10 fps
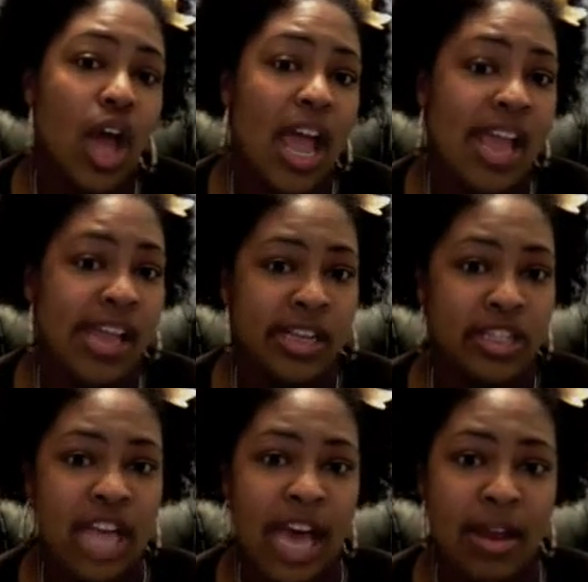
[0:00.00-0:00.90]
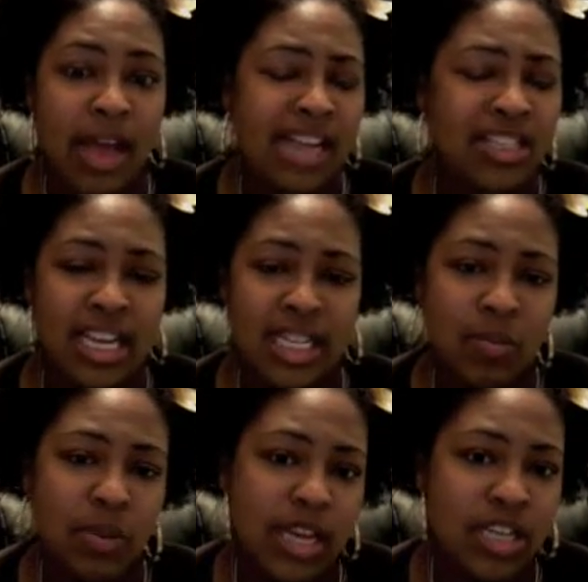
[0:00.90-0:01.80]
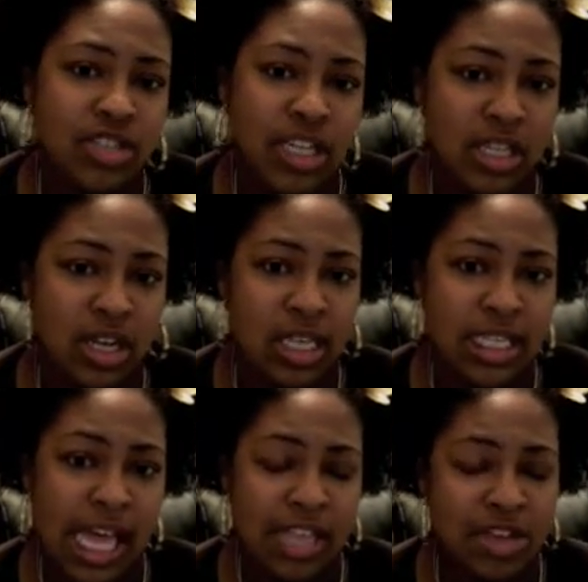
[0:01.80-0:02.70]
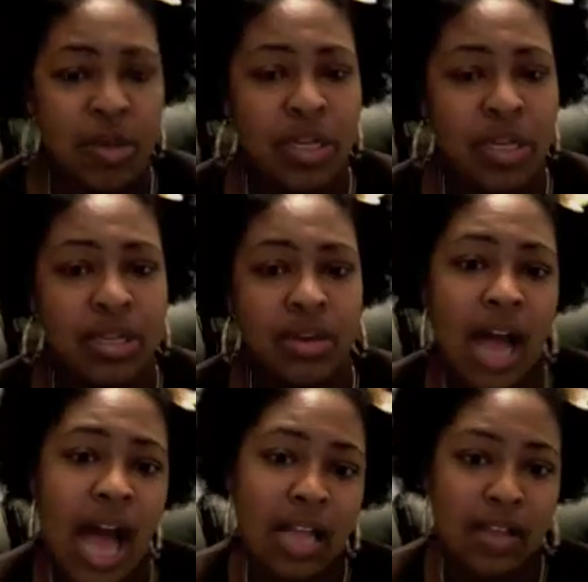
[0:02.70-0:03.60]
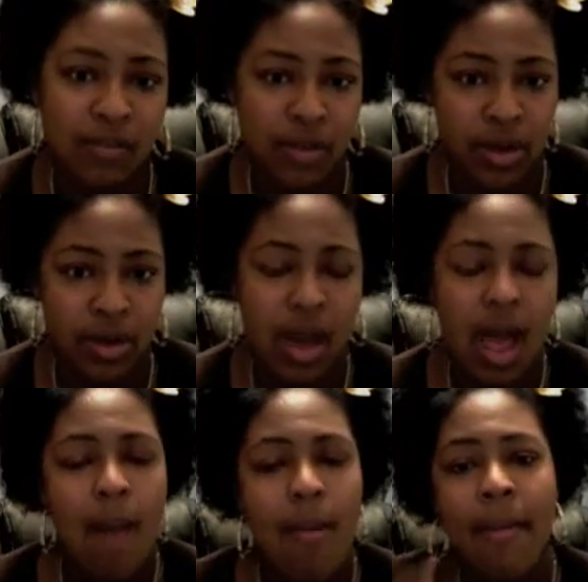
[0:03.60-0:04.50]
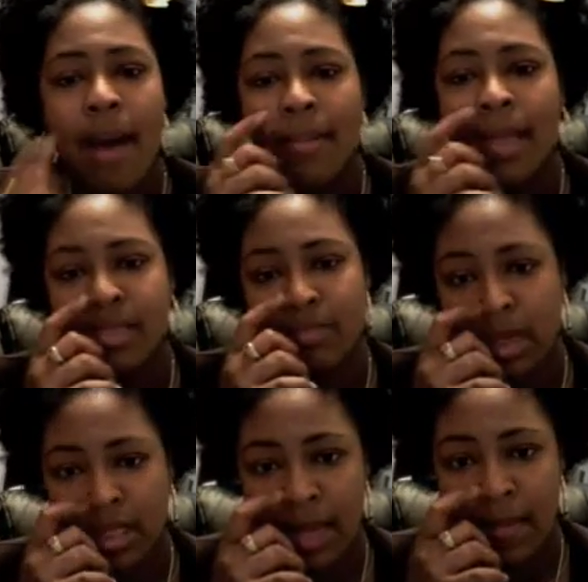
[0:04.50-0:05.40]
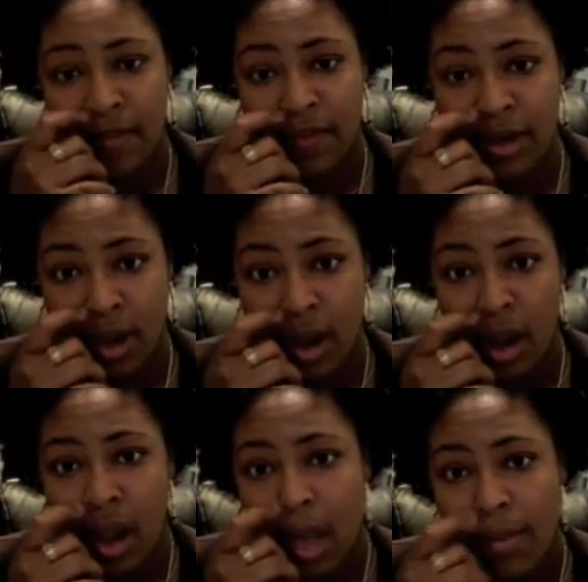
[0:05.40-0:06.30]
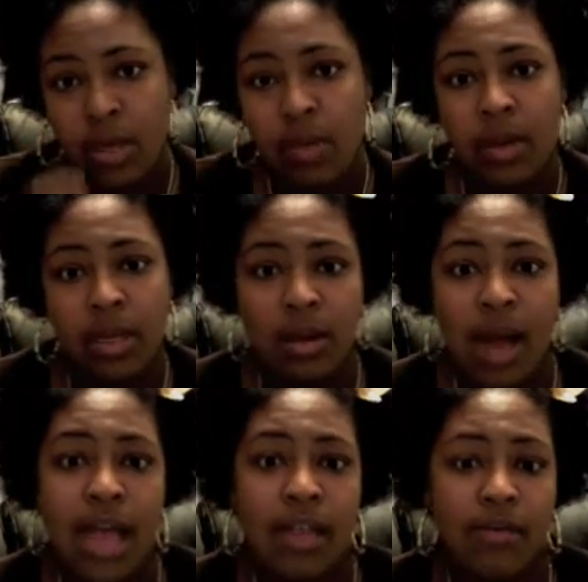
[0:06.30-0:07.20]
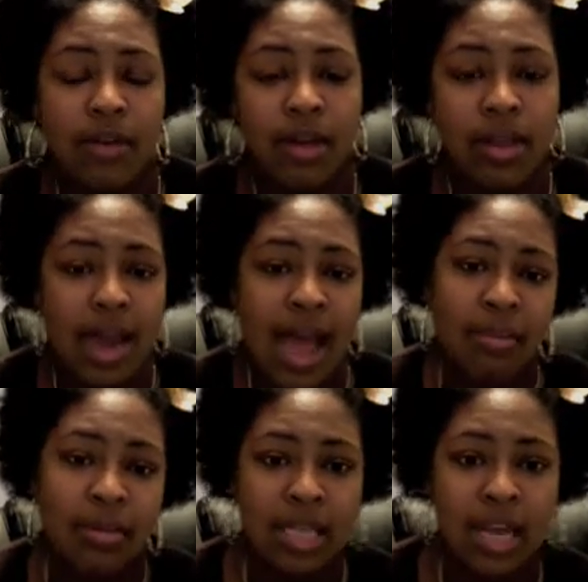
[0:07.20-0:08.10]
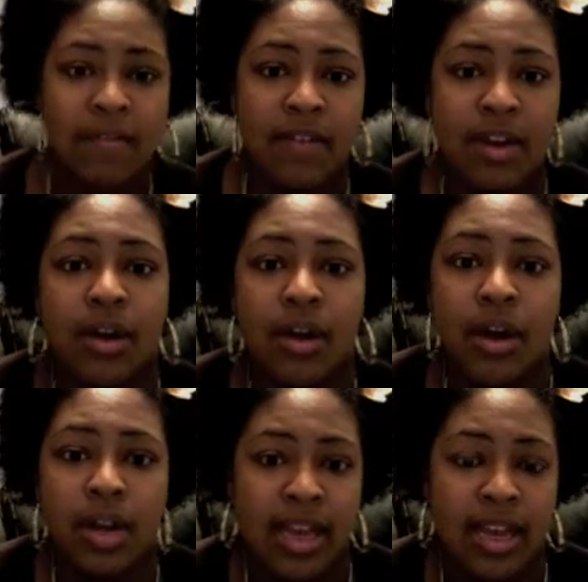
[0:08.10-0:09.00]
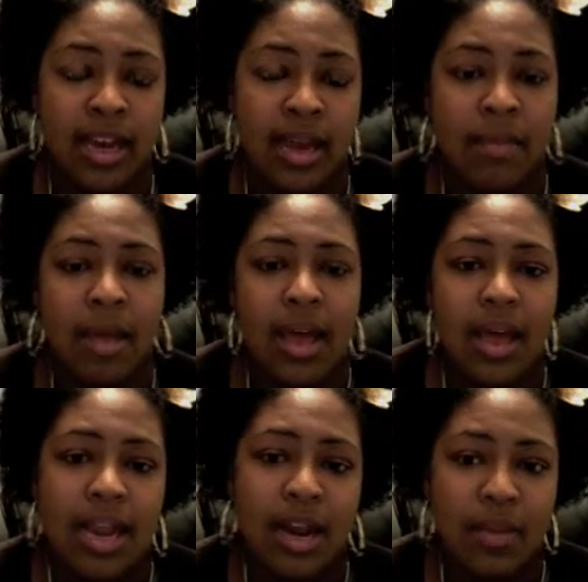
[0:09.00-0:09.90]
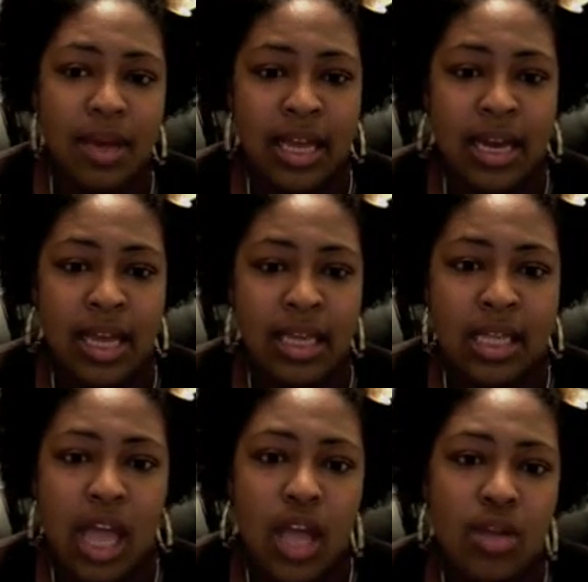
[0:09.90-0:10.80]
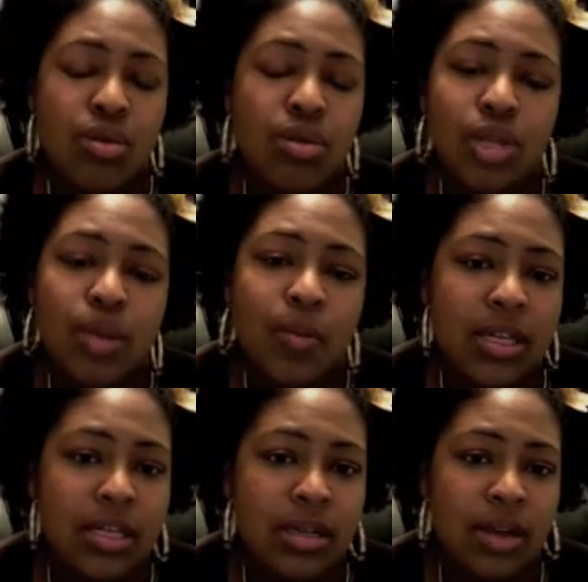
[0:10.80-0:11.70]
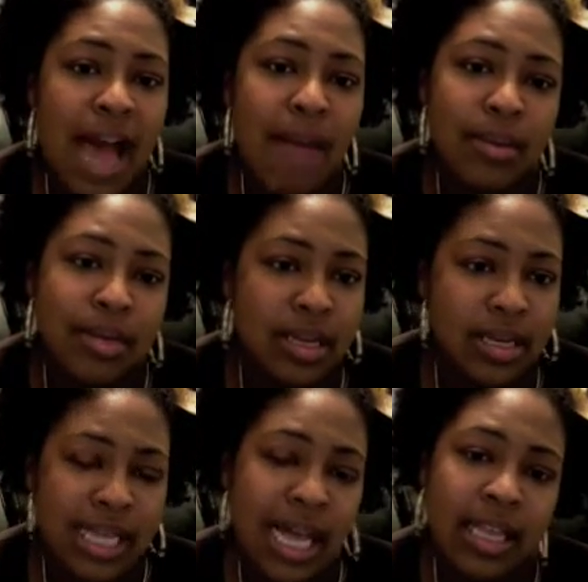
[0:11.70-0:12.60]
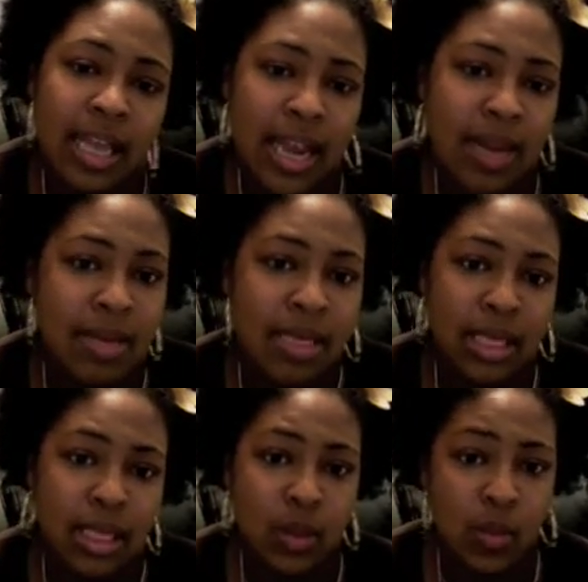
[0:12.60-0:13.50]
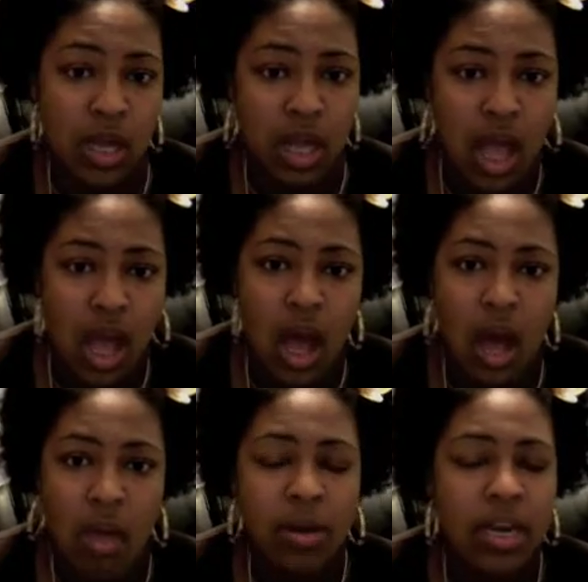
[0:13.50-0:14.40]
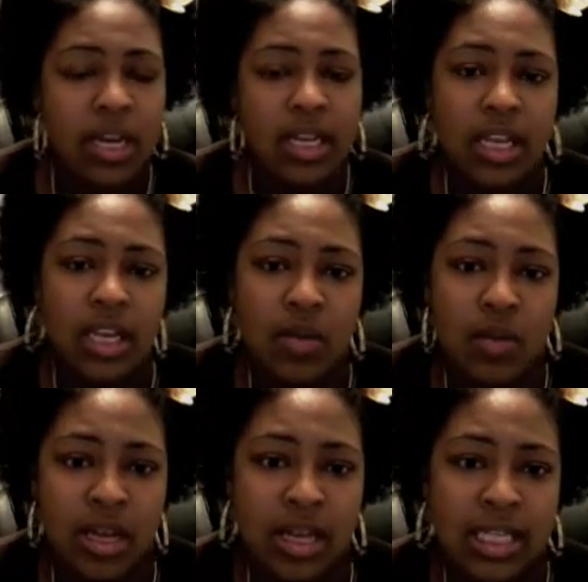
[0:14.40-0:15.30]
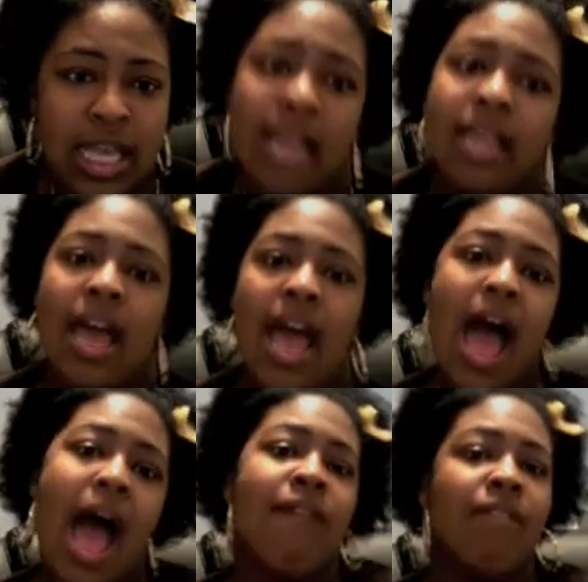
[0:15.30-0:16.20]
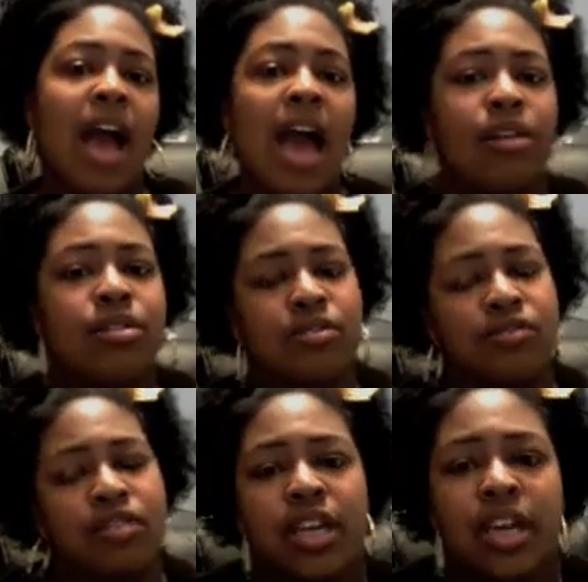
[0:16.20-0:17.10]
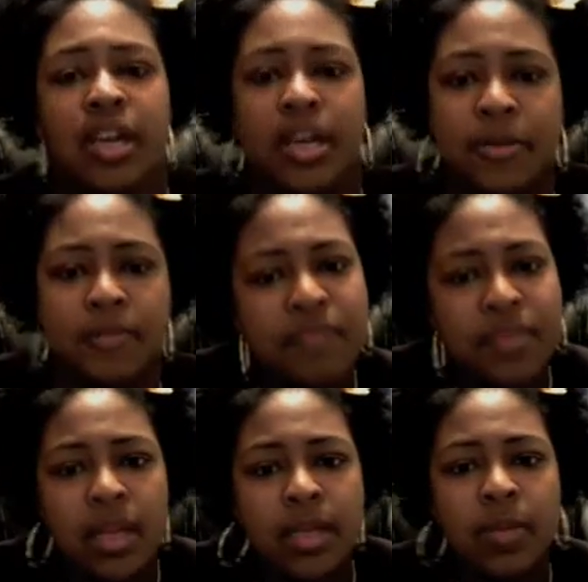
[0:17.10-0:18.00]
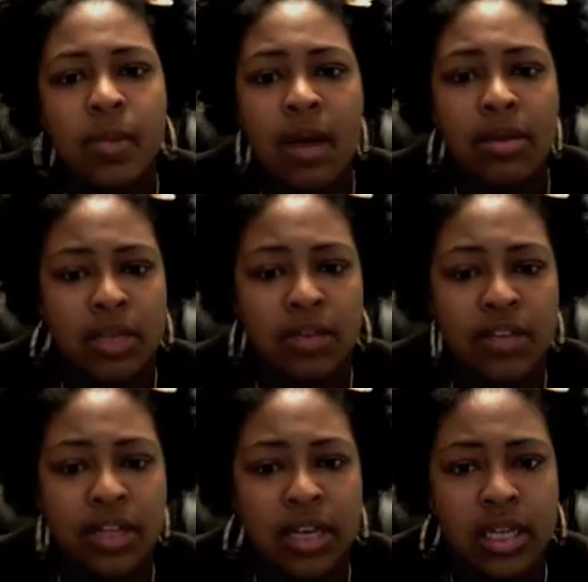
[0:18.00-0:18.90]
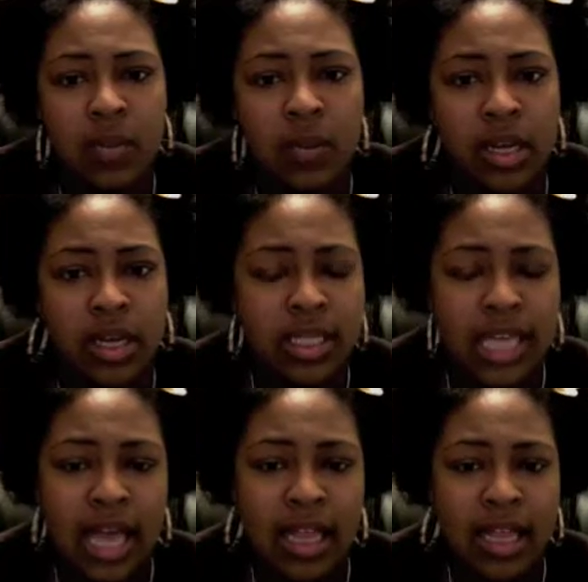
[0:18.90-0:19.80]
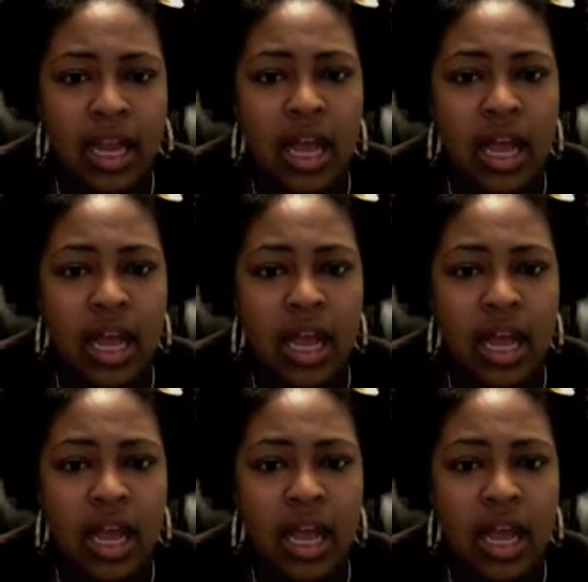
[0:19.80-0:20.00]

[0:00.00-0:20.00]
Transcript: And try not to put any dressing on a salad. You can put a little olive oil. My mom likes balsamic vinegar. You can put a little olive oil and apple cider vinegar on it, and then that'll make it nice. You can also put a little apple in your salad, and it makes it sweet. Put anything you want in your salad. Avocados are really good. Sprouts are really good to put in your salad.